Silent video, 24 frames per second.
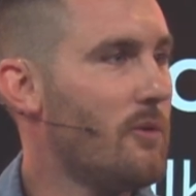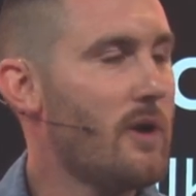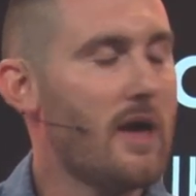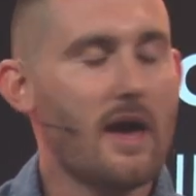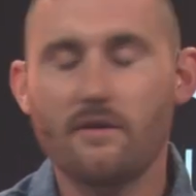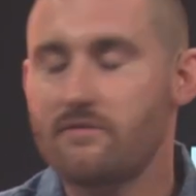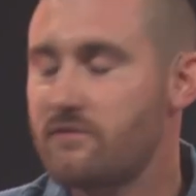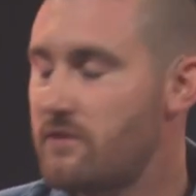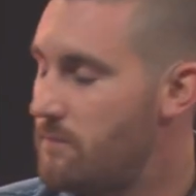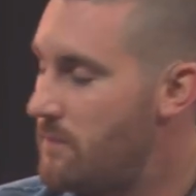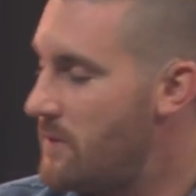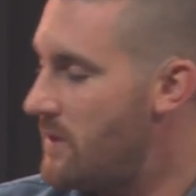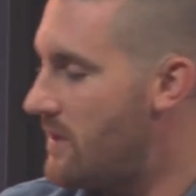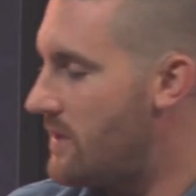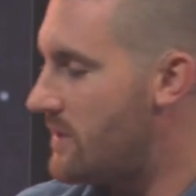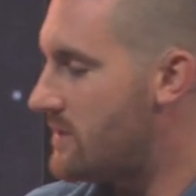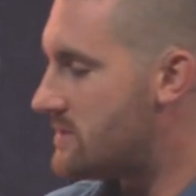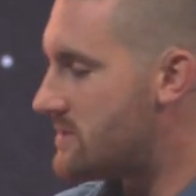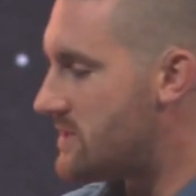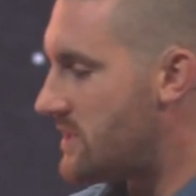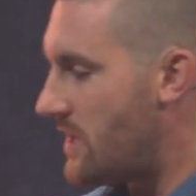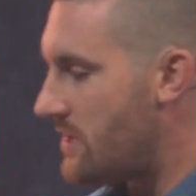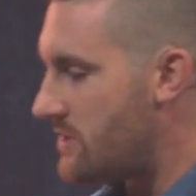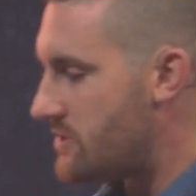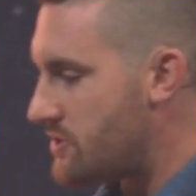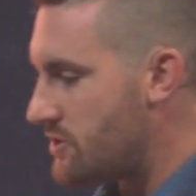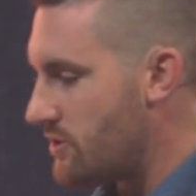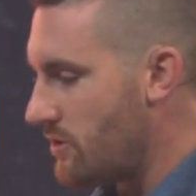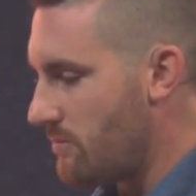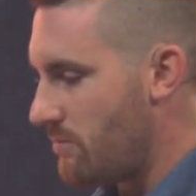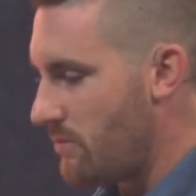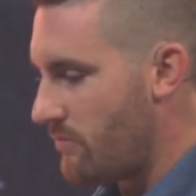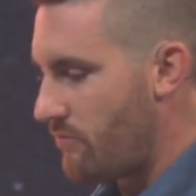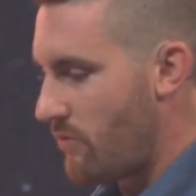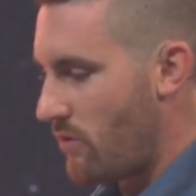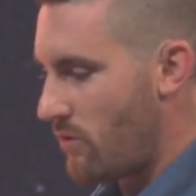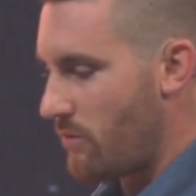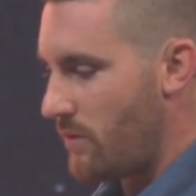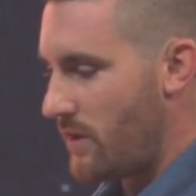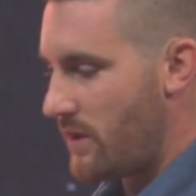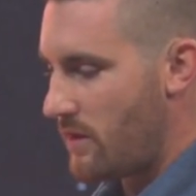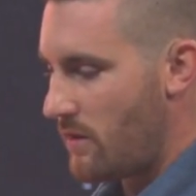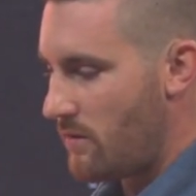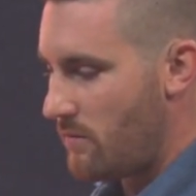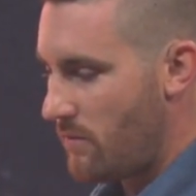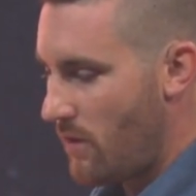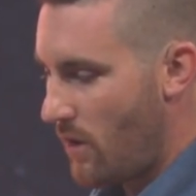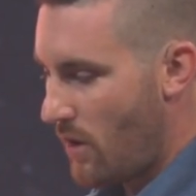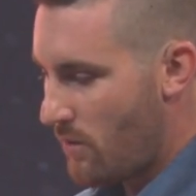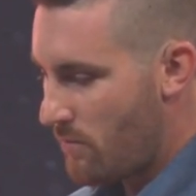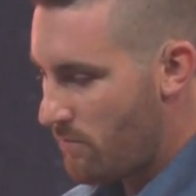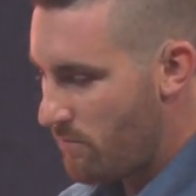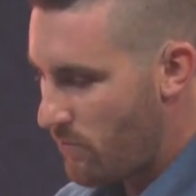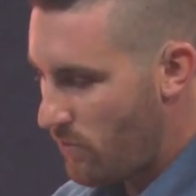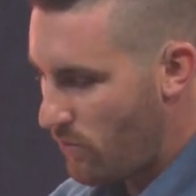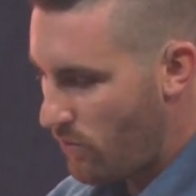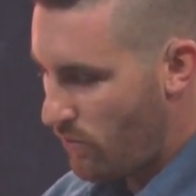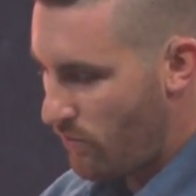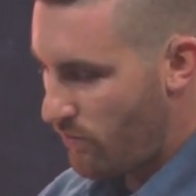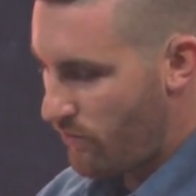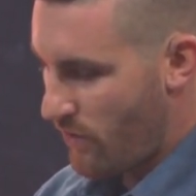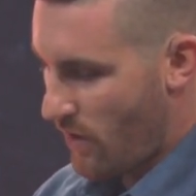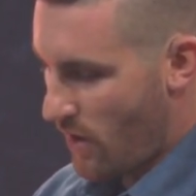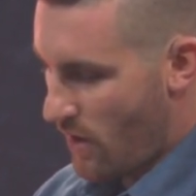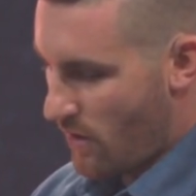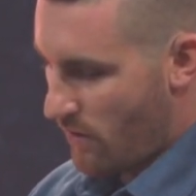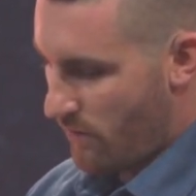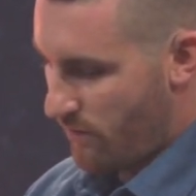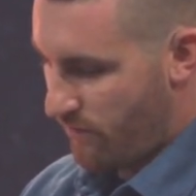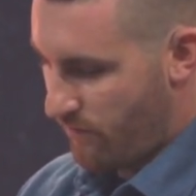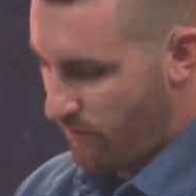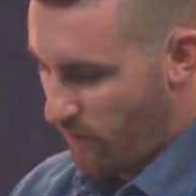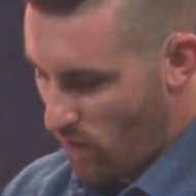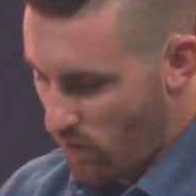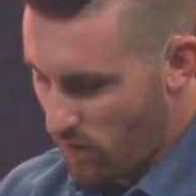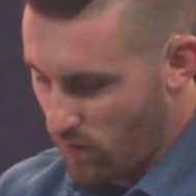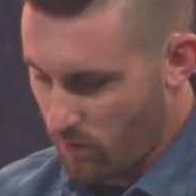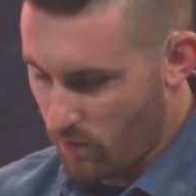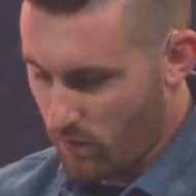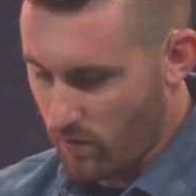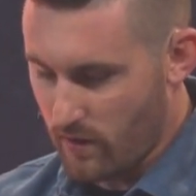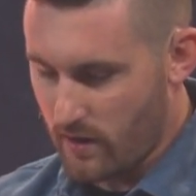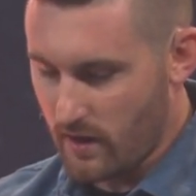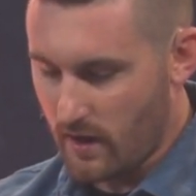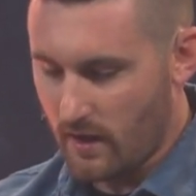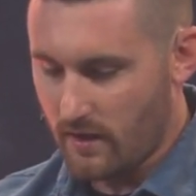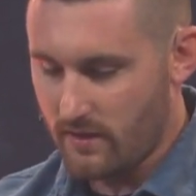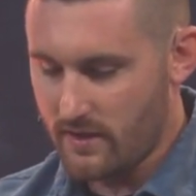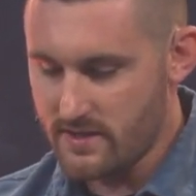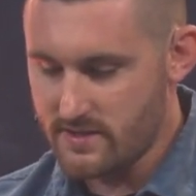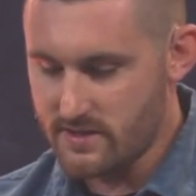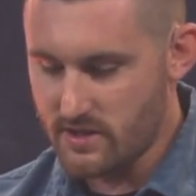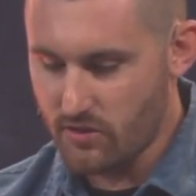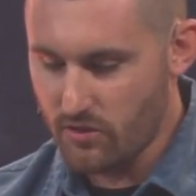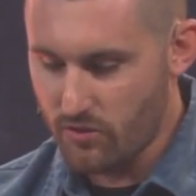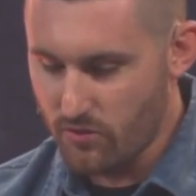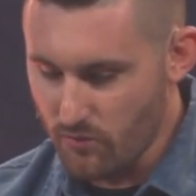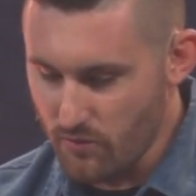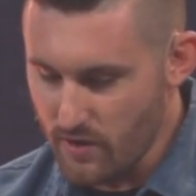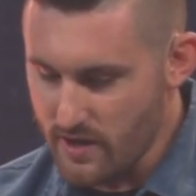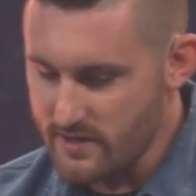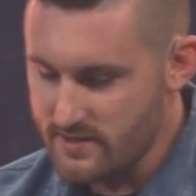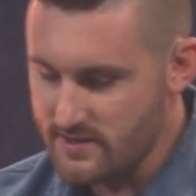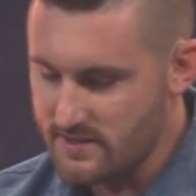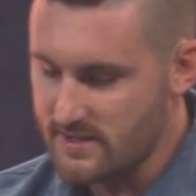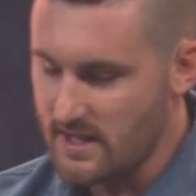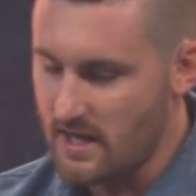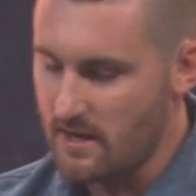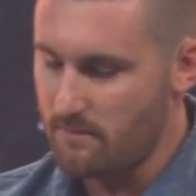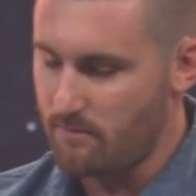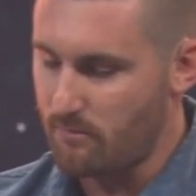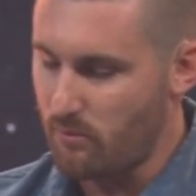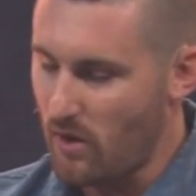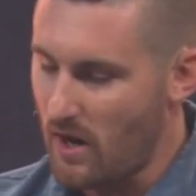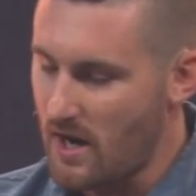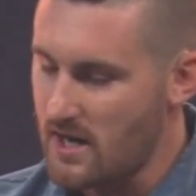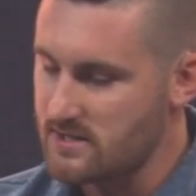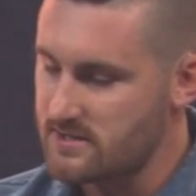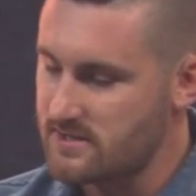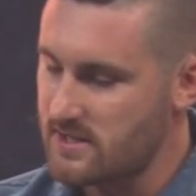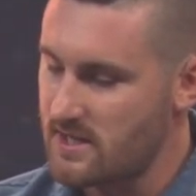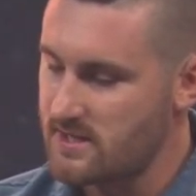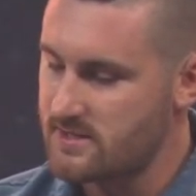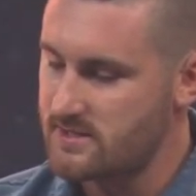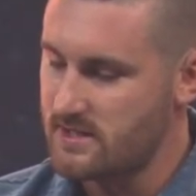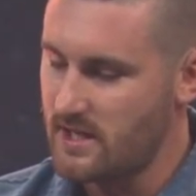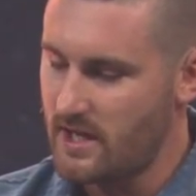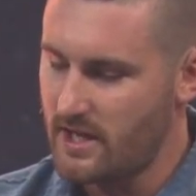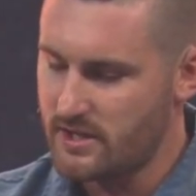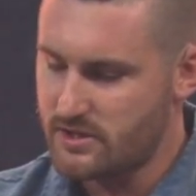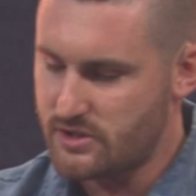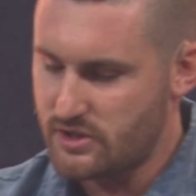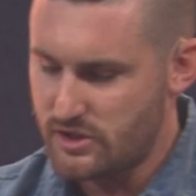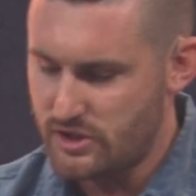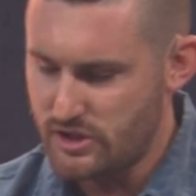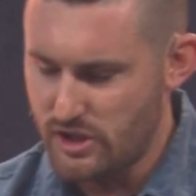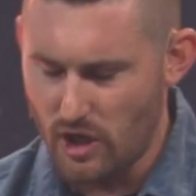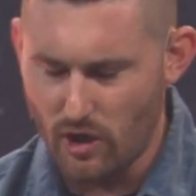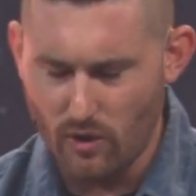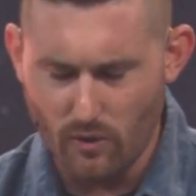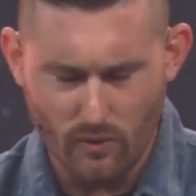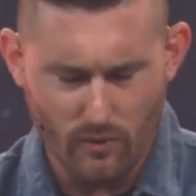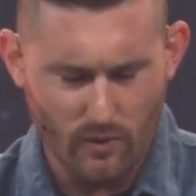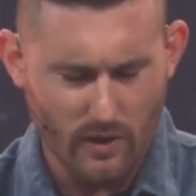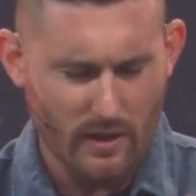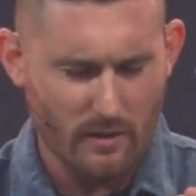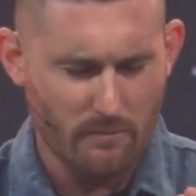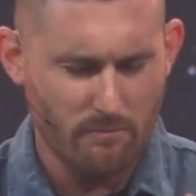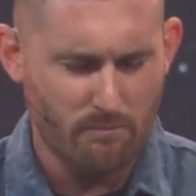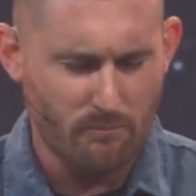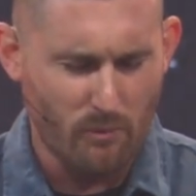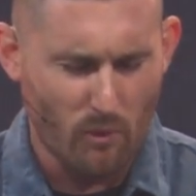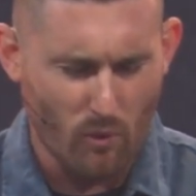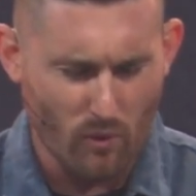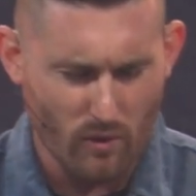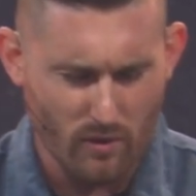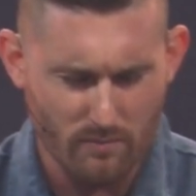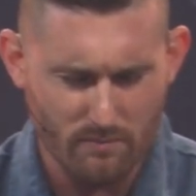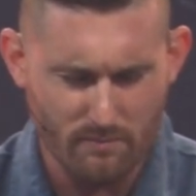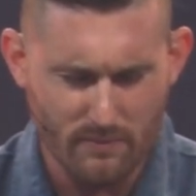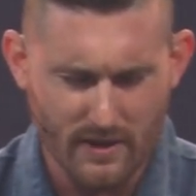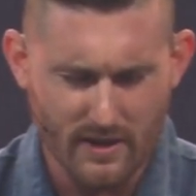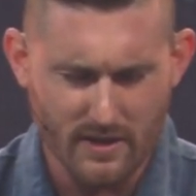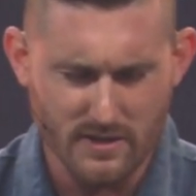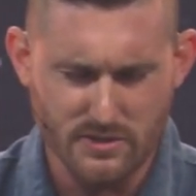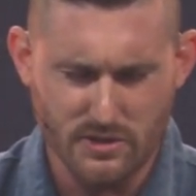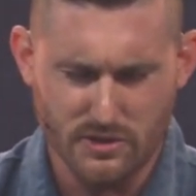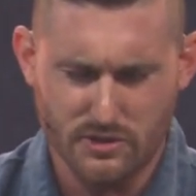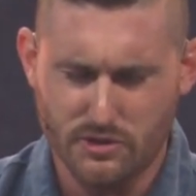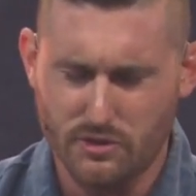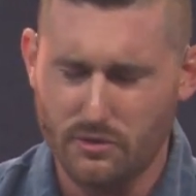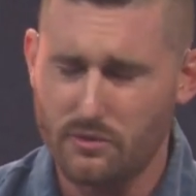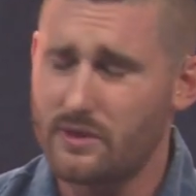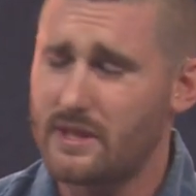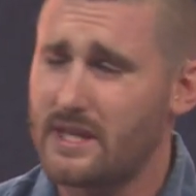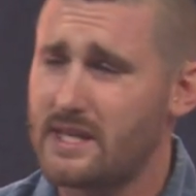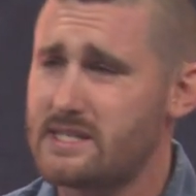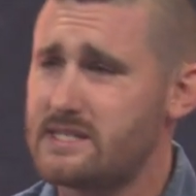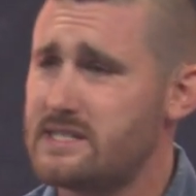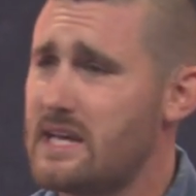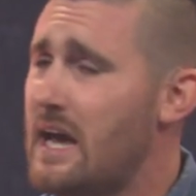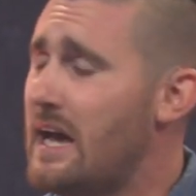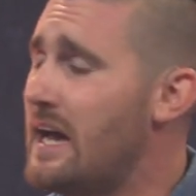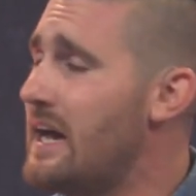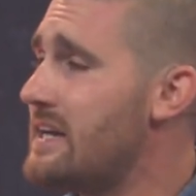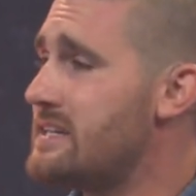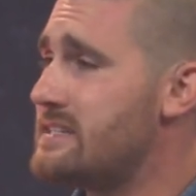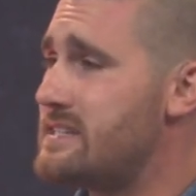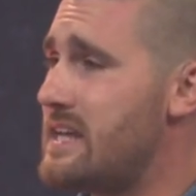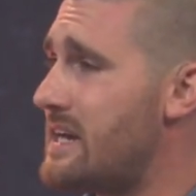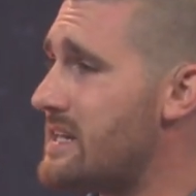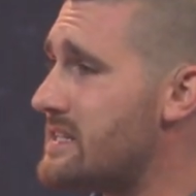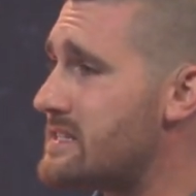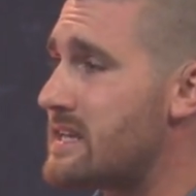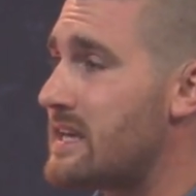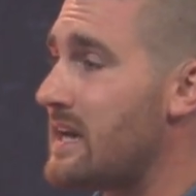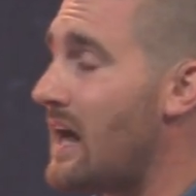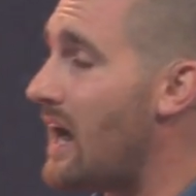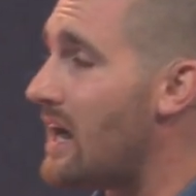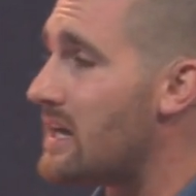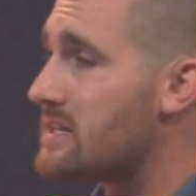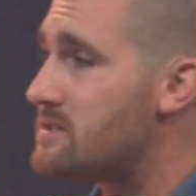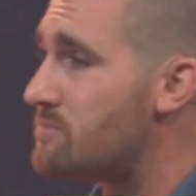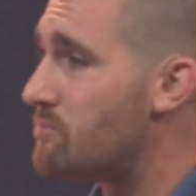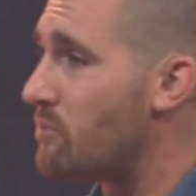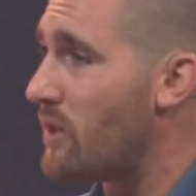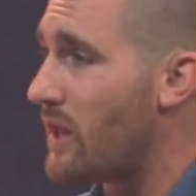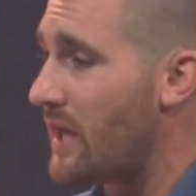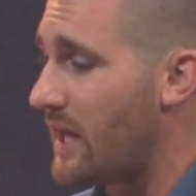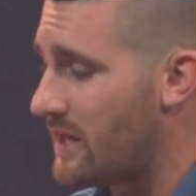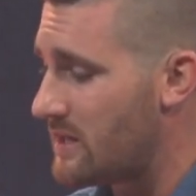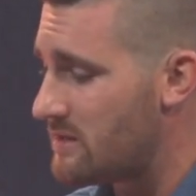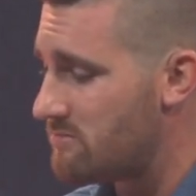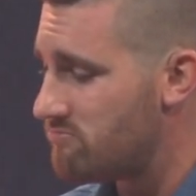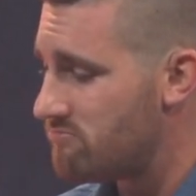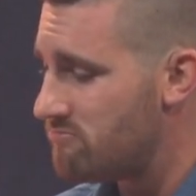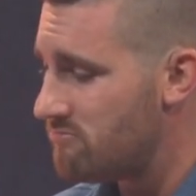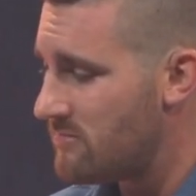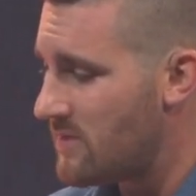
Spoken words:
We have to be intentional before we can move forward. This three-step process is so important because the truth is that it's God's plan.